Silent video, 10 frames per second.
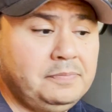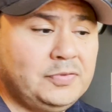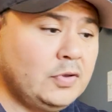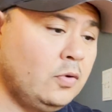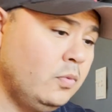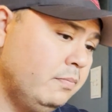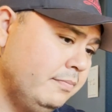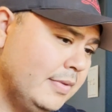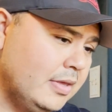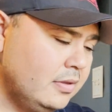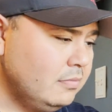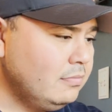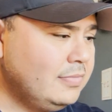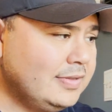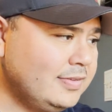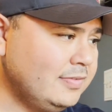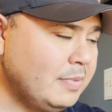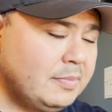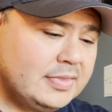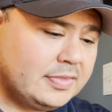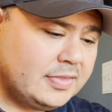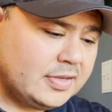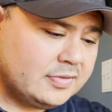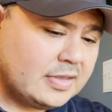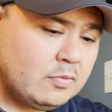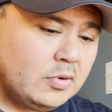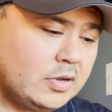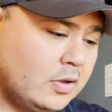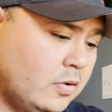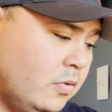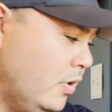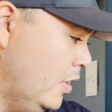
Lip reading: So this is maybe the thickest I will go.